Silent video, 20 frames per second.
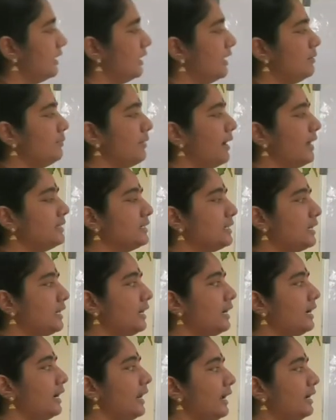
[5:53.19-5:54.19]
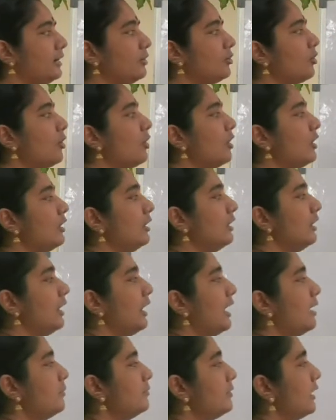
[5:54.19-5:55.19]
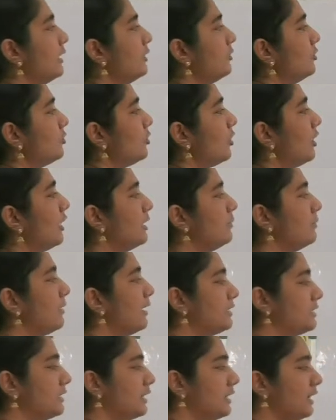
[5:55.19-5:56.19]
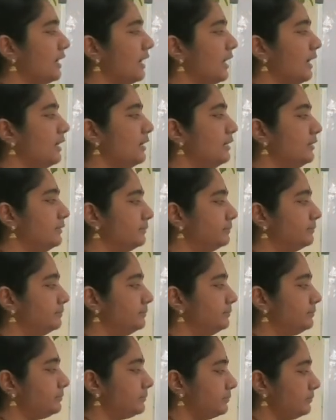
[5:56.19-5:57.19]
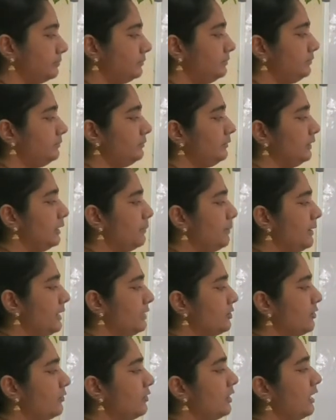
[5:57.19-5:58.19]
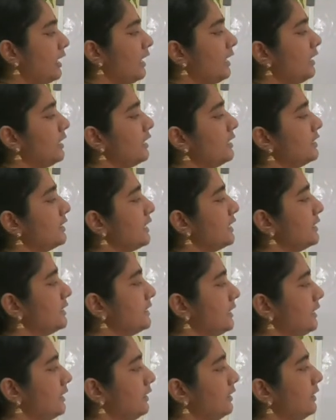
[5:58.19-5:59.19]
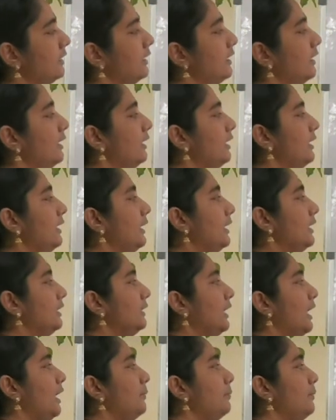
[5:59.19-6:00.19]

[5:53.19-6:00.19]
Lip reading: an imaginary line drawn. I am trying to draw an imaginary line. The base of the triangle is AC. In that